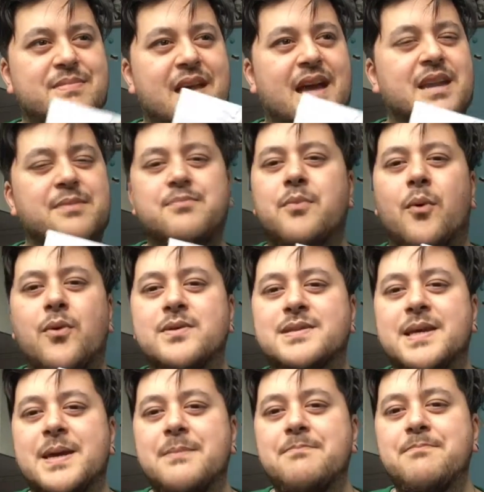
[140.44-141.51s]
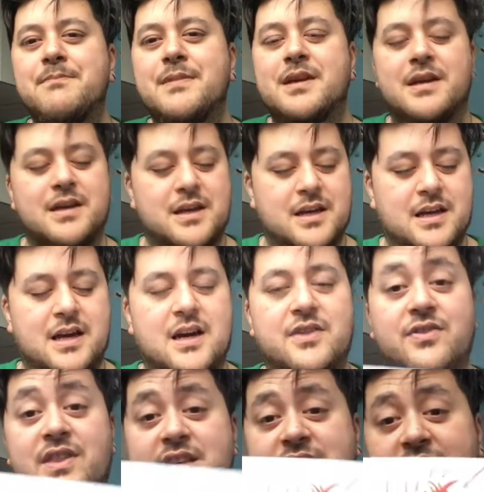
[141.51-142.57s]
added more to him.
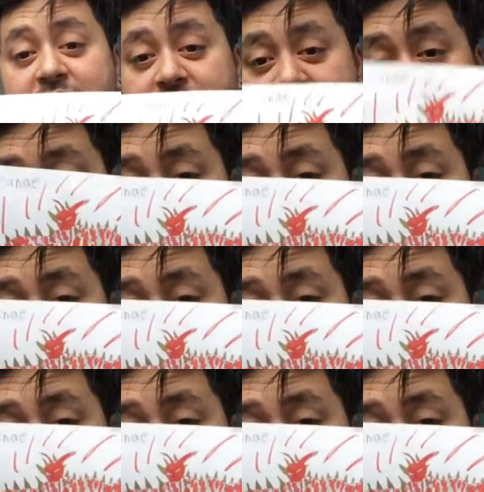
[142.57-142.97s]
This character